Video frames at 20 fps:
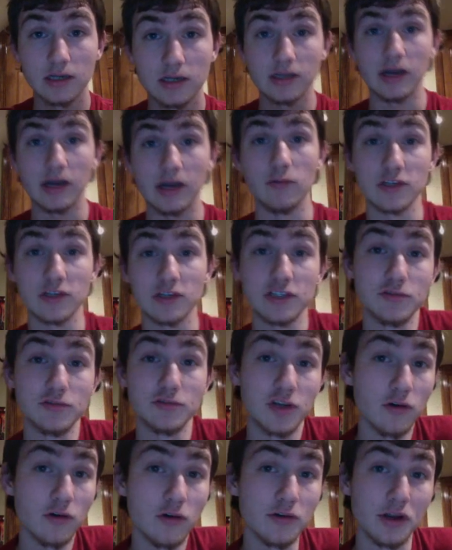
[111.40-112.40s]
Now, what you
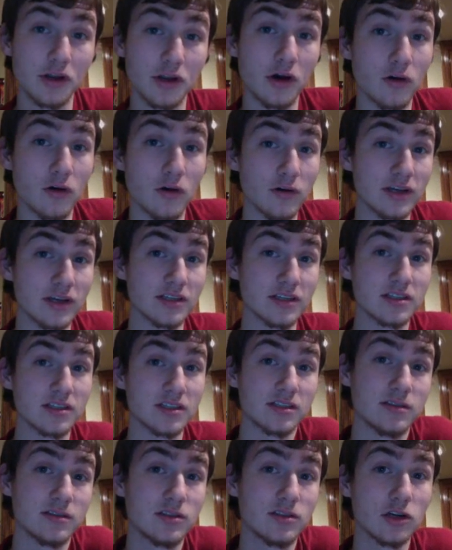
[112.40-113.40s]
don't know
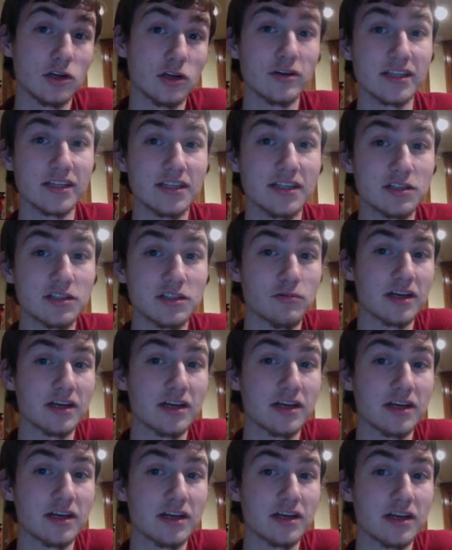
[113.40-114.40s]
is during these
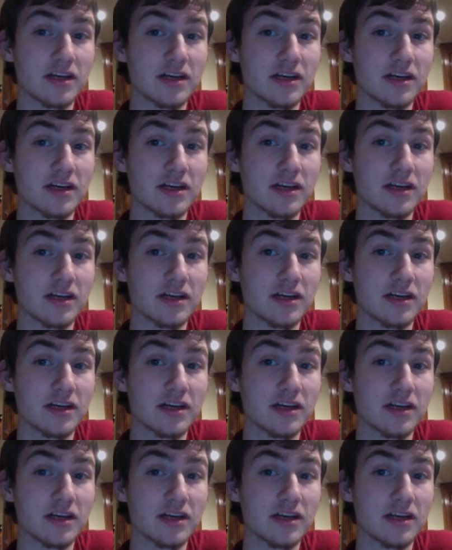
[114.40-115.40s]
quests you can get
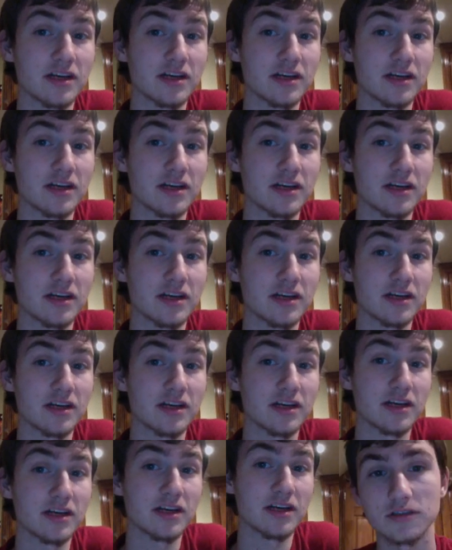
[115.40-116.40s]
random monster
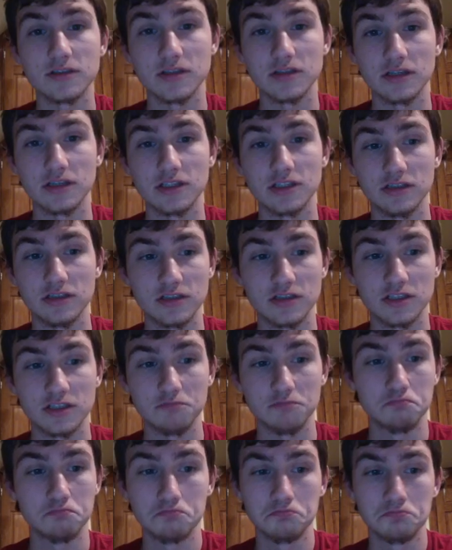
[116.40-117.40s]
encounters, such as
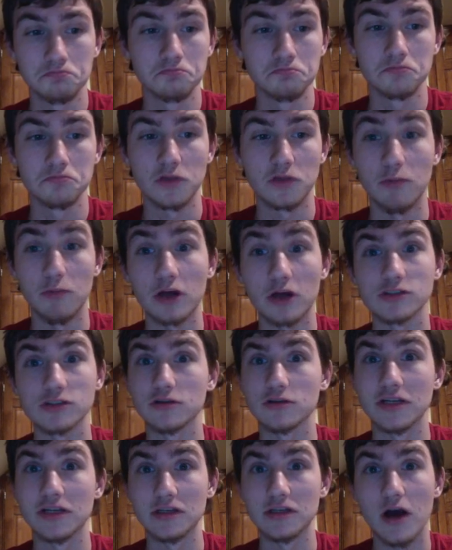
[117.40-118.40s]
the
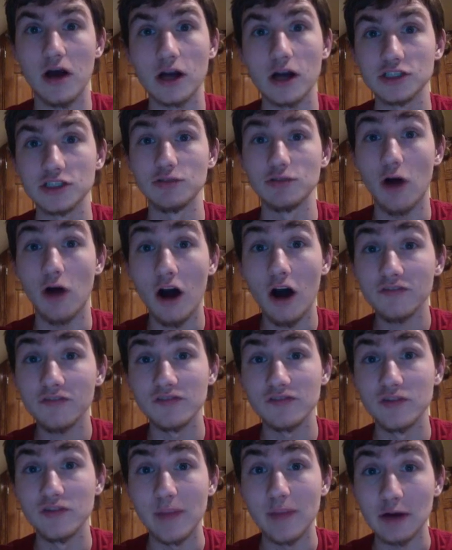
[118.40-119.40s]
monster that knocked you off
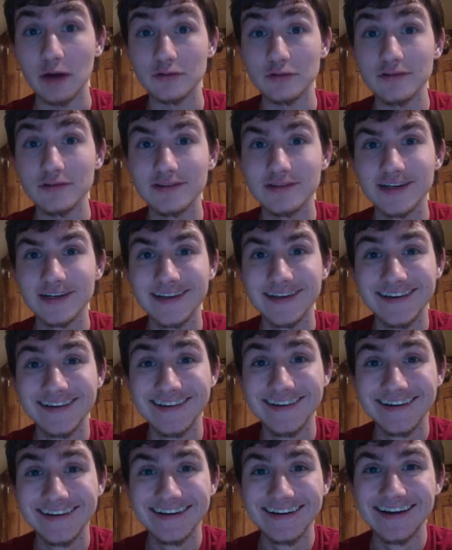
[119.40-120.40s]
of the mountain
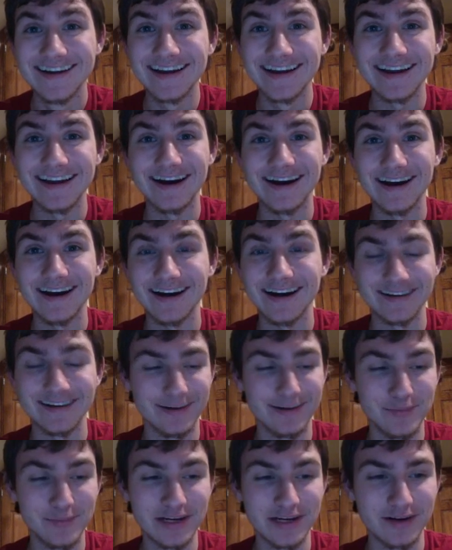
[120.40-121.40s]

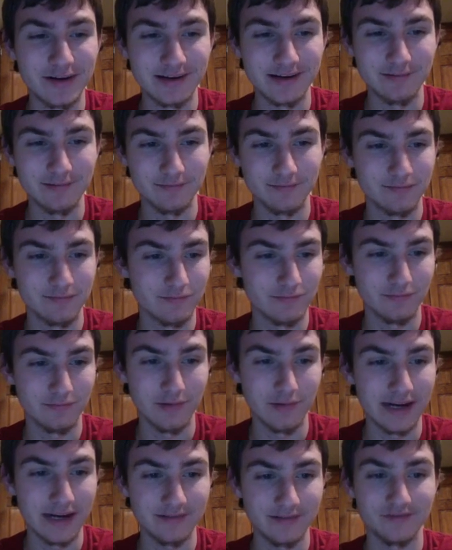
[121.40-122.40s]
appearing
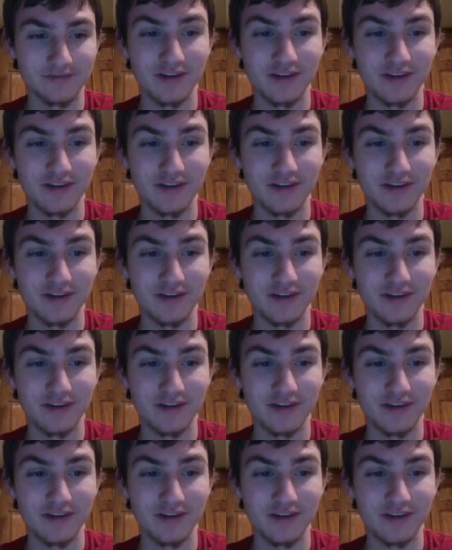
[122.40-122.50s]
right in